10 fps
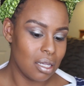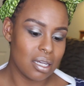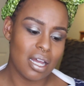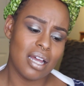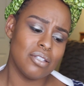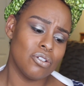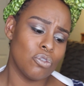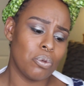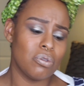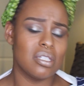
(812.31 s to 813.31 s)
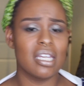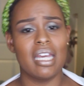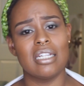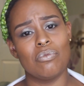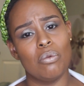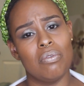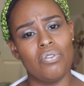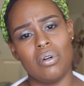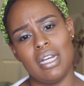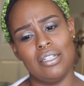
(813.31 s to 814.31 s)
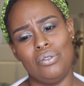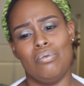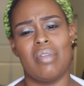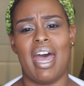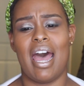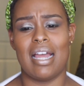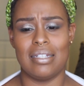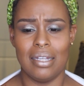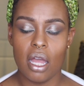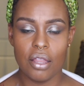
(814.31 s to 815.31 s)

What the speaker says: Guys, you're supposed to catch me before I do that.